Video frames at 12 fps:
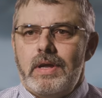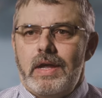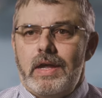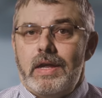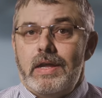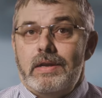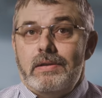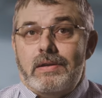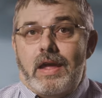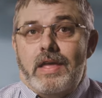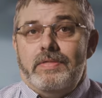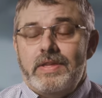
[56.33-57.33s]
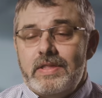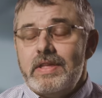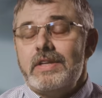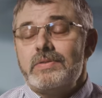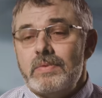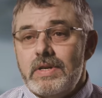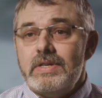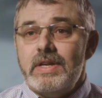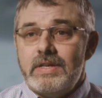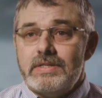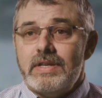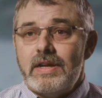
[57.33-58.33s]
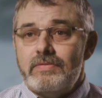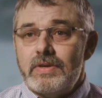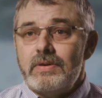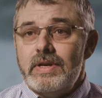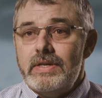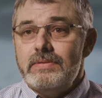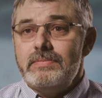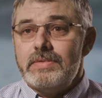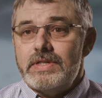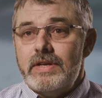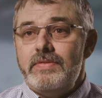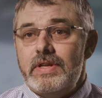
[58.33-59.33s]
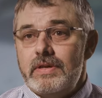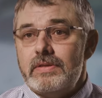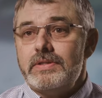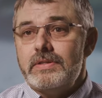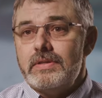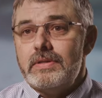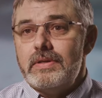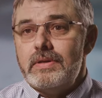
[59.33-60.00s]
And I think that's what it takes to have a great safety culture.